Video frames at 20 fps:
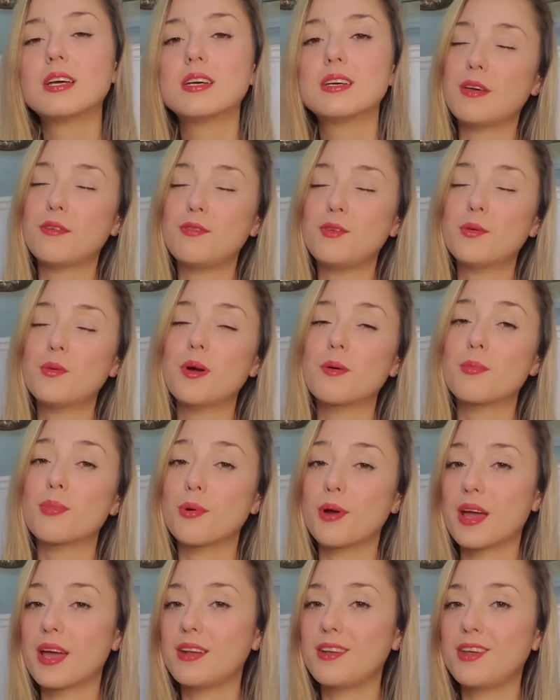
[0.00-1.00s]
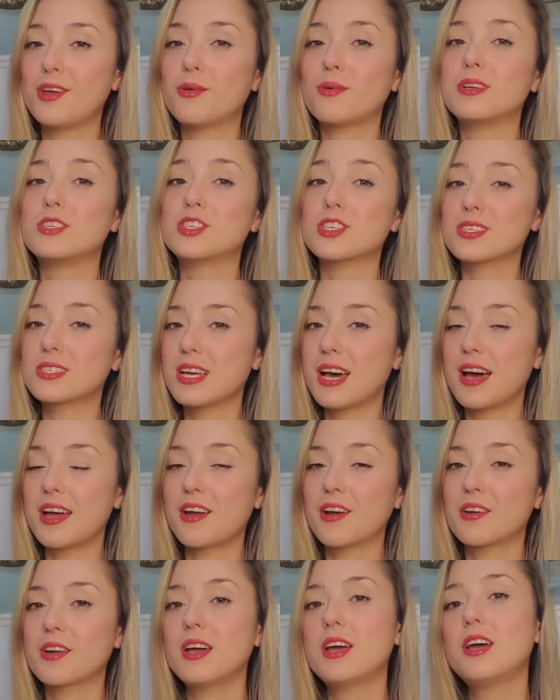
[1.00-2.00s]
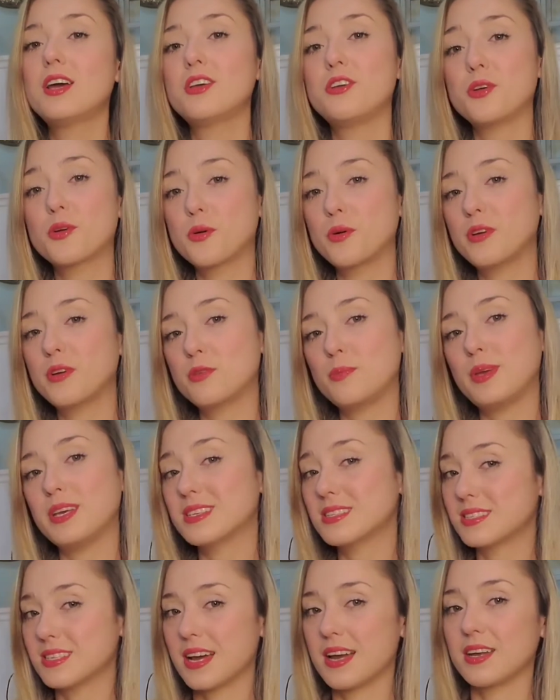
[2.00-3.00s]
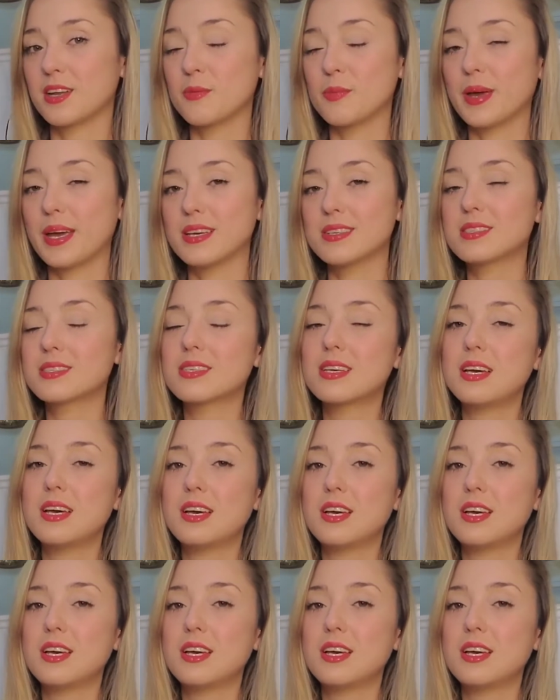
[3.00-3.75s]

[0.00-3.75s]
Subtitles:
If you are brand new and just hired, you're going to be assigned a base.